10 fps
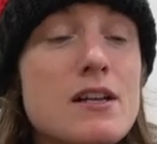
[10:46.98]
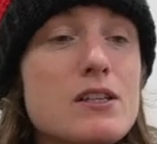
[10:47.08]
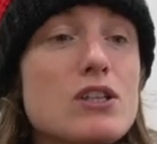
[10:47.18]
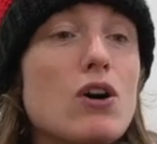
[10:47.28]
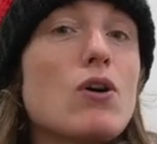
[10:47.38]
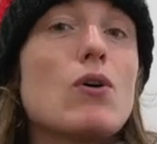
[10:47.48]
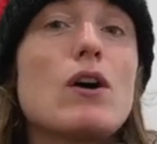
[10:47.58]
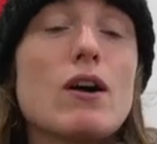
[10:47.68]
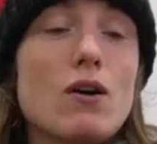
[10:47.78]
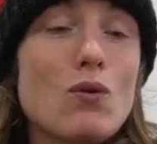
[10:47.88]

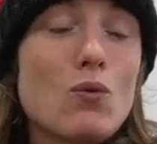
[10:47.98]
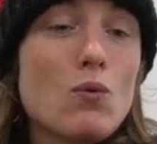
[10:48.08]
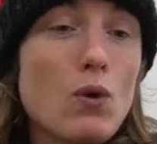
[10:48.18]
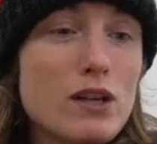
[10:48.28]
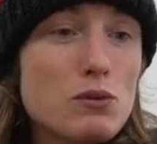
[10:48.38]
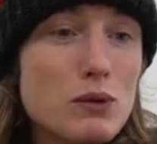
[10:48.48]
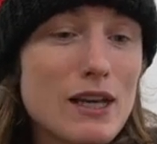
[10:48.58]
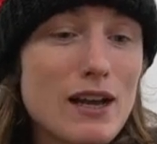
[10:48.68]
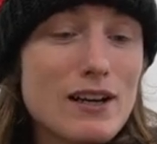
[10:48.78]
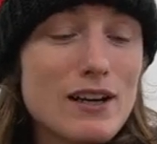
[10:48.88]
So once we
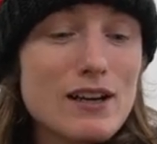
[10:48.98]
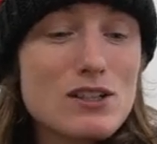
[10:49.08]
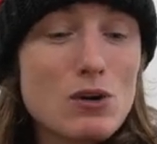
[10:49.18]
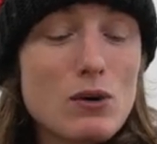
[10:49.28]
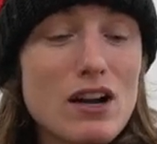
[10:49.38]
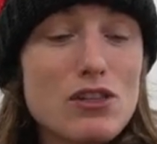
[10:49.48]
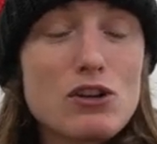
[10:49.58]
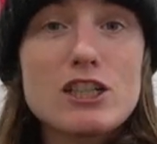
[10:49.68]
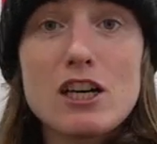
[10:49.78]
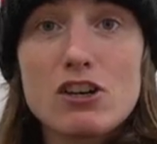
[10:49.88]
get here, so we're at
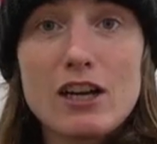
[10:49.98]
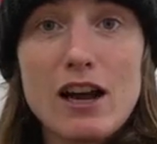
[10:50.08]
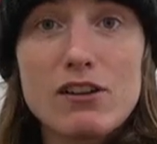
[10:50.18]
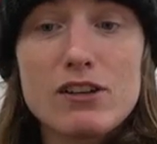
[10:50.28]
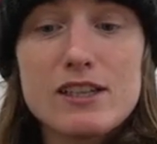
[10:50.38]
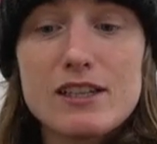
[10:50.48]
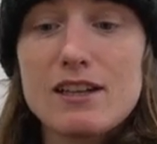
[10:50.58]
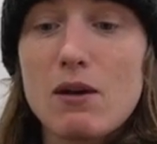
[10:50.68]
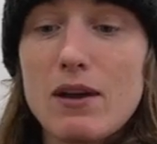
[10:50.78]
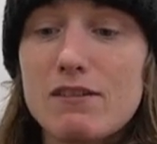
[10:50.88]
1,300 calories and
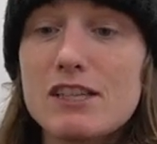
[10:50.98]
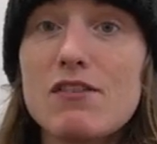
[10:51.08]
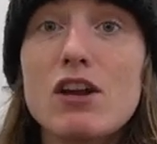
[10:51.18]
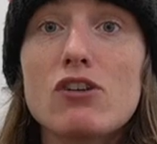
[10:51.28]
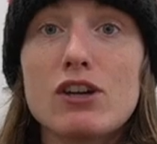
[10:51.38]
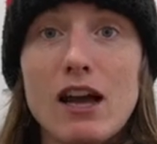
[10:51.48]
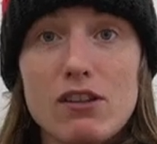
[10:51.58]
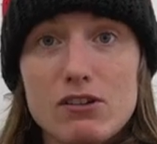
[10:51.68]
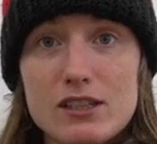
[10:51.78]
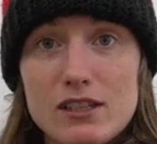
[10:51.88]
now we have 700
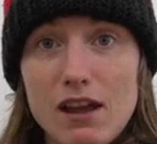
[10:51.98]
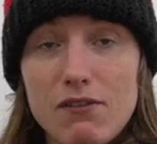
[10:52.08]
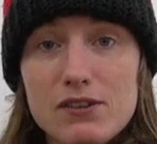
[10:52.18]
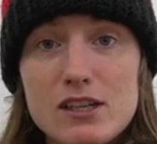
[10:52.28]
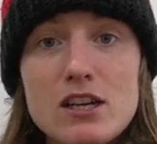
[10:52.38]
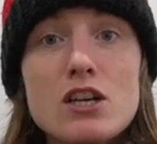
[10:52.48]
calories left.